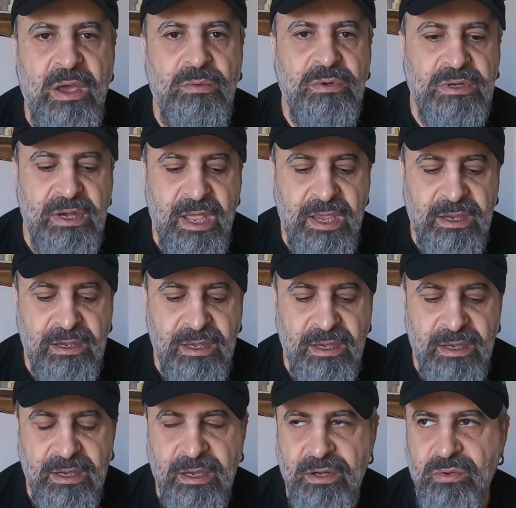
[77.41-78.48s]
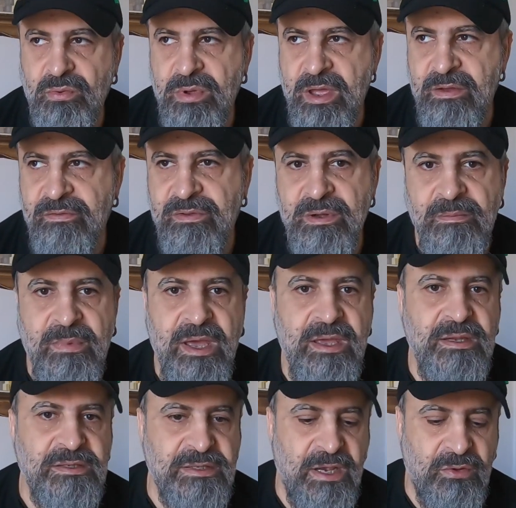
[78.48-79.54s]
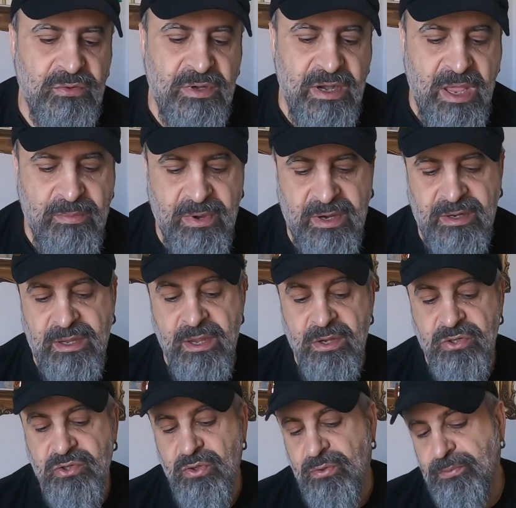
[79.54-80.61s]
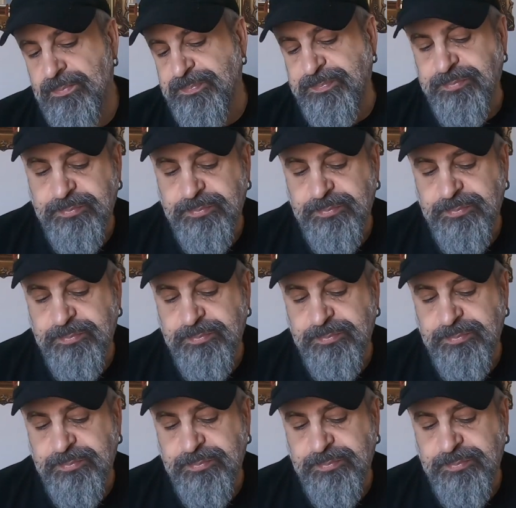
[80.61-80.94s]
I would like uh, to have in my sound library. So,